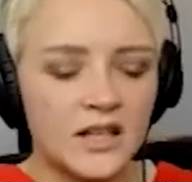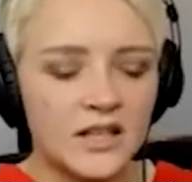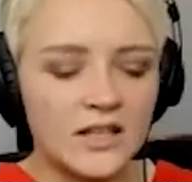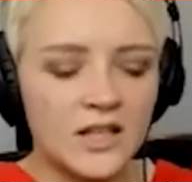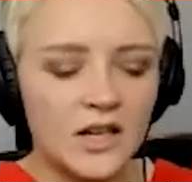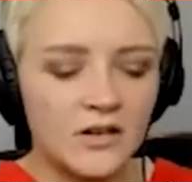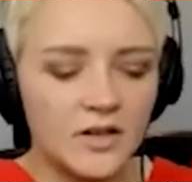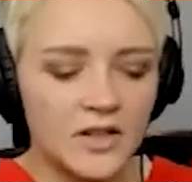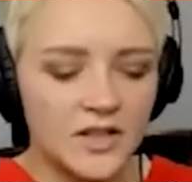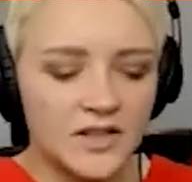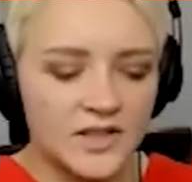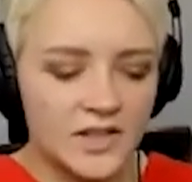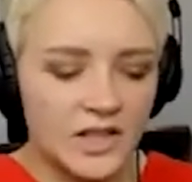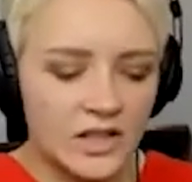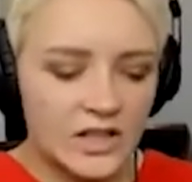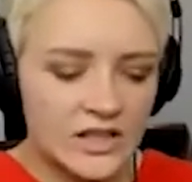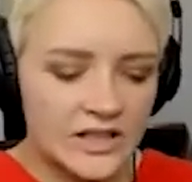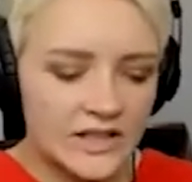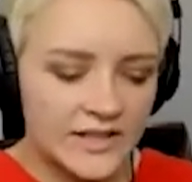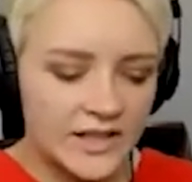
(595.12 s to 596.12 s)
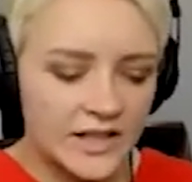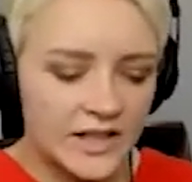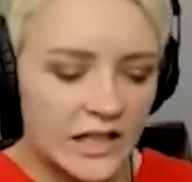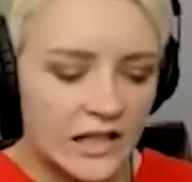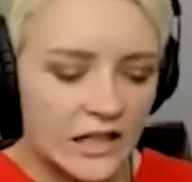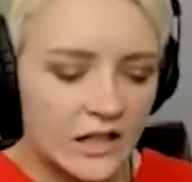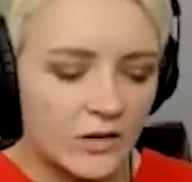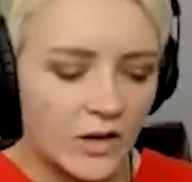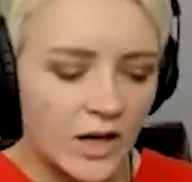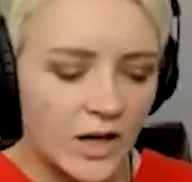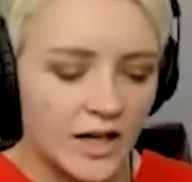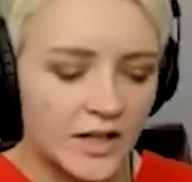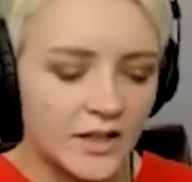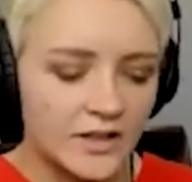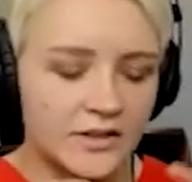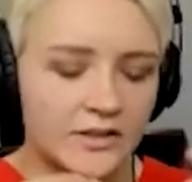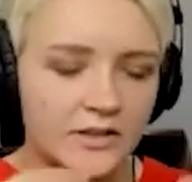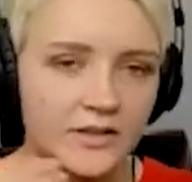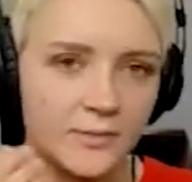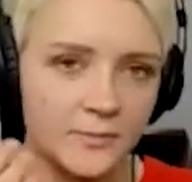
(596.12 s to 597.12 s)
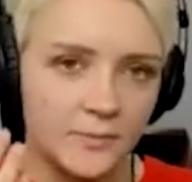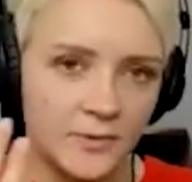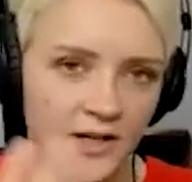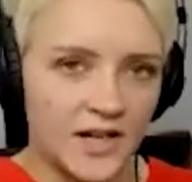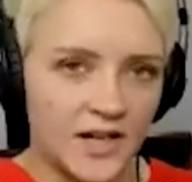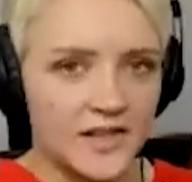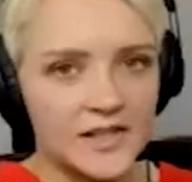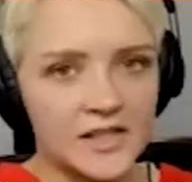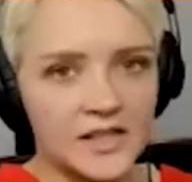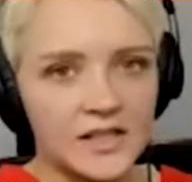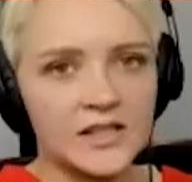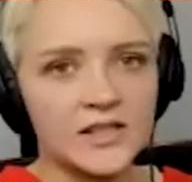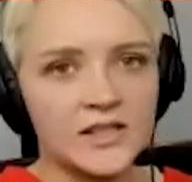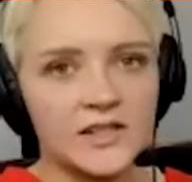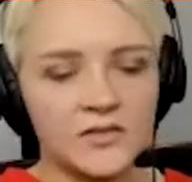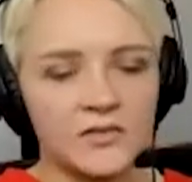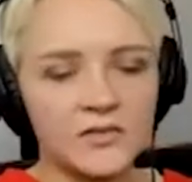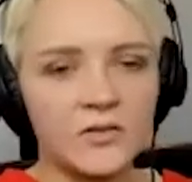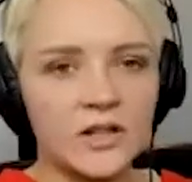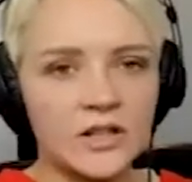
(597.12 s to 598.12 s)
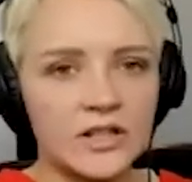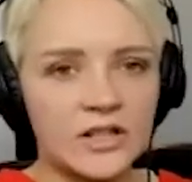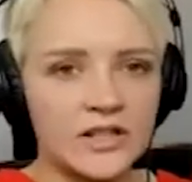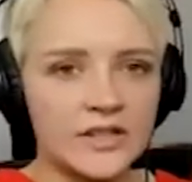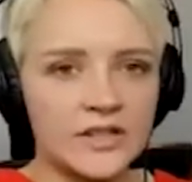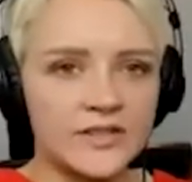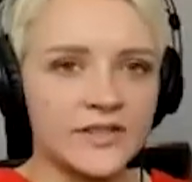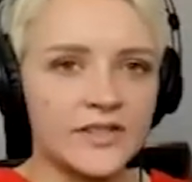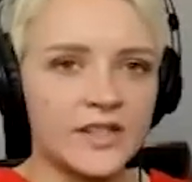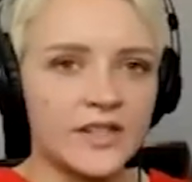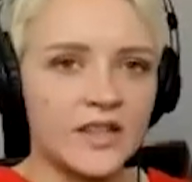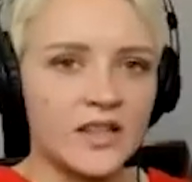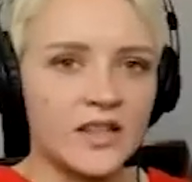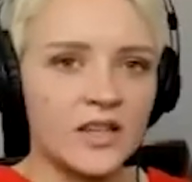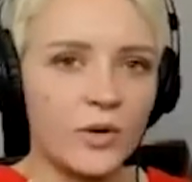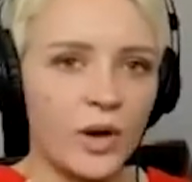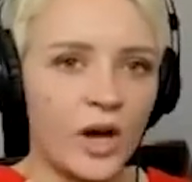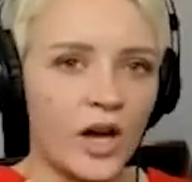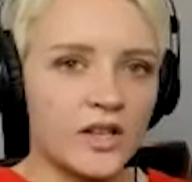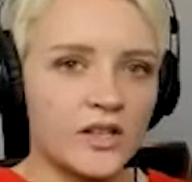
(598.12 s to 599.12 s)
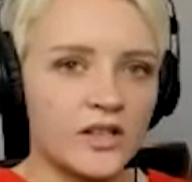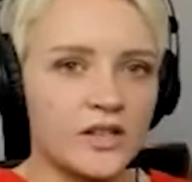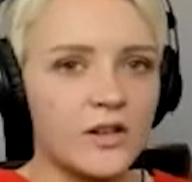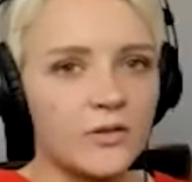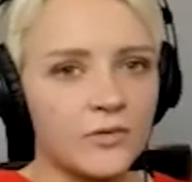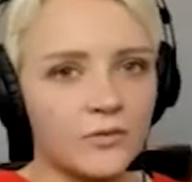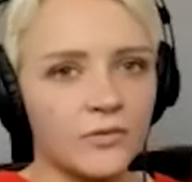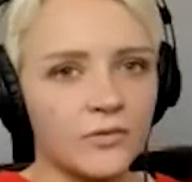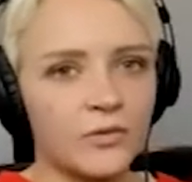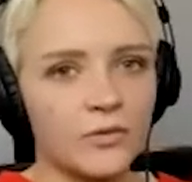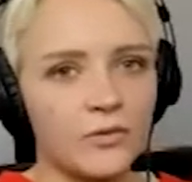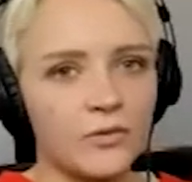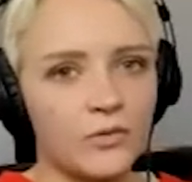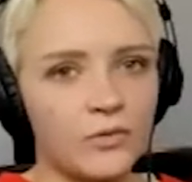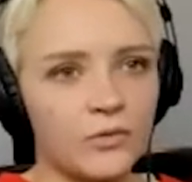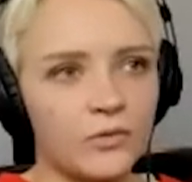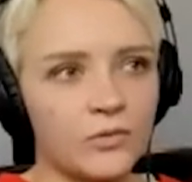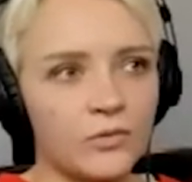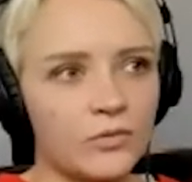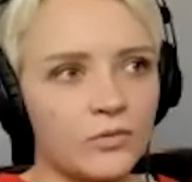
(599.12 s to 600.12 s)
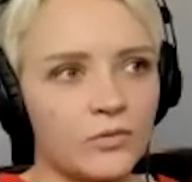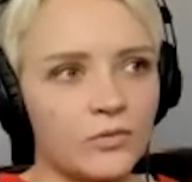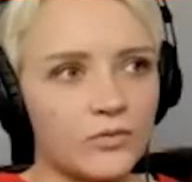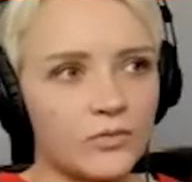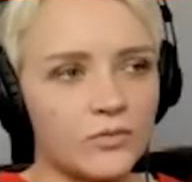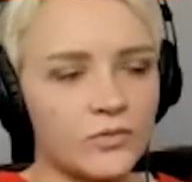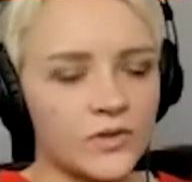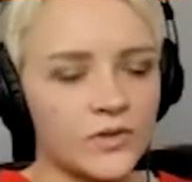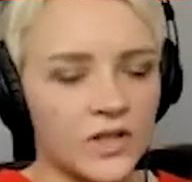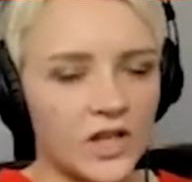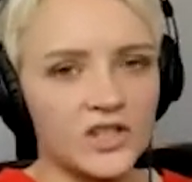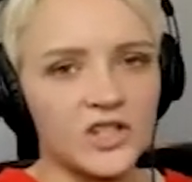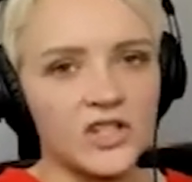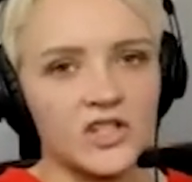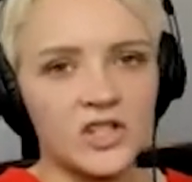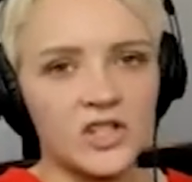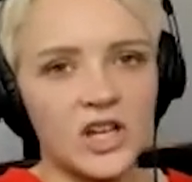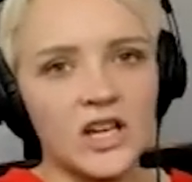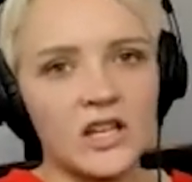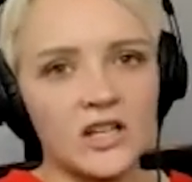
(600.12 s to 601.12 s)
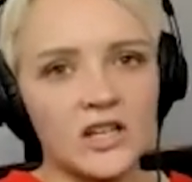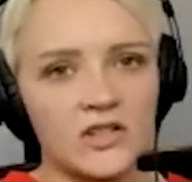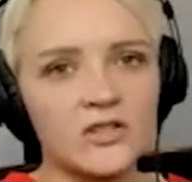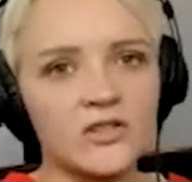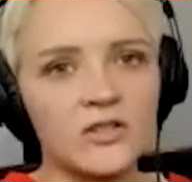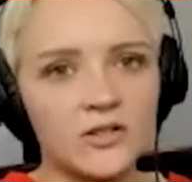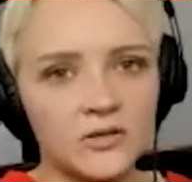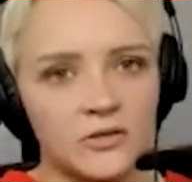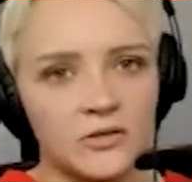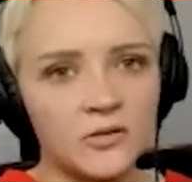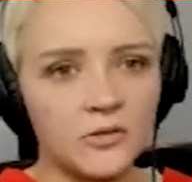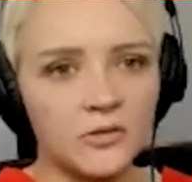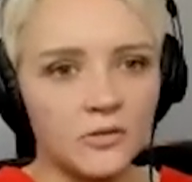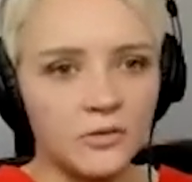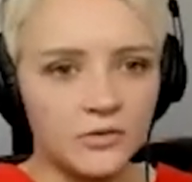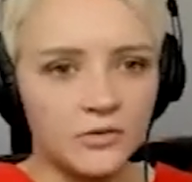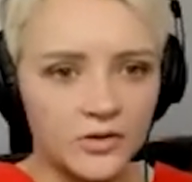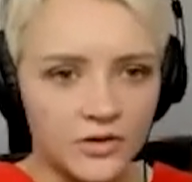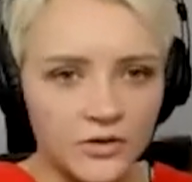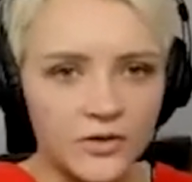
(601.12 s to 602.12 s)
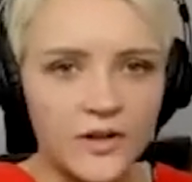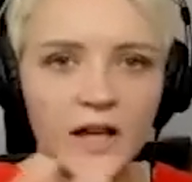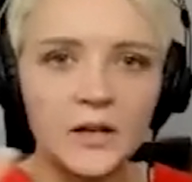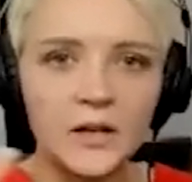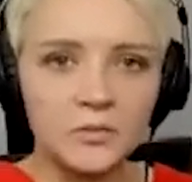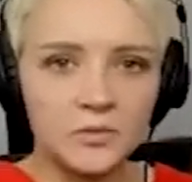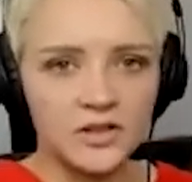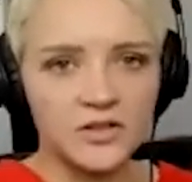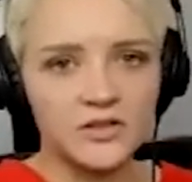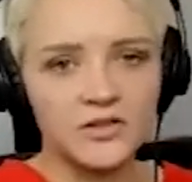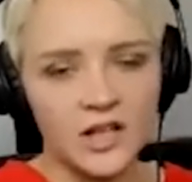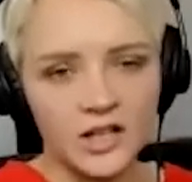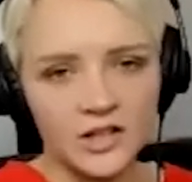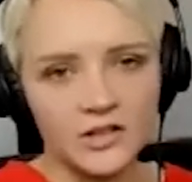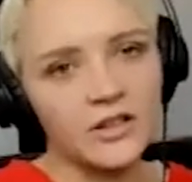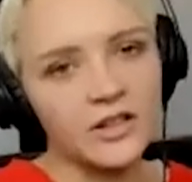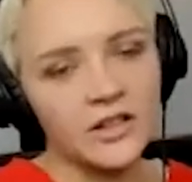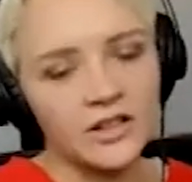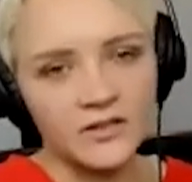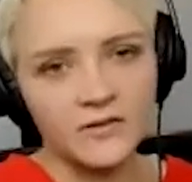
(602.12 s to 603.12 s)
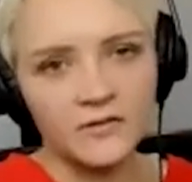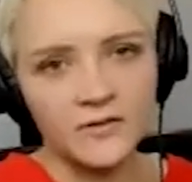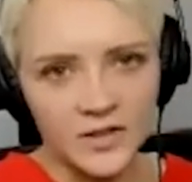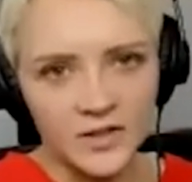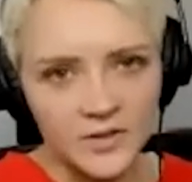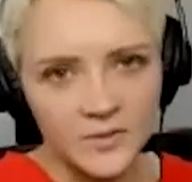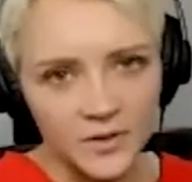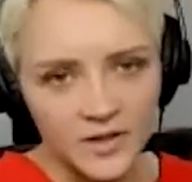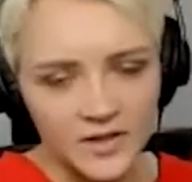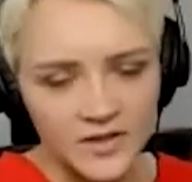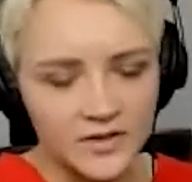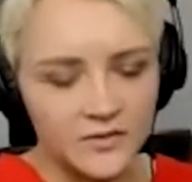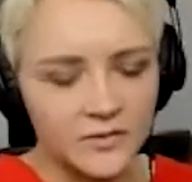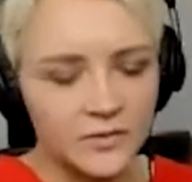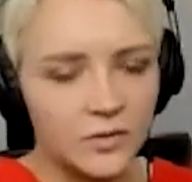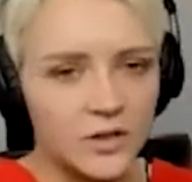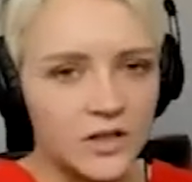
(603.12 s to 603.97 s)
No, it's good to see that you had the precedent. It's unfortunate to see that you had to go through such a change to do that restructuring in the first place, of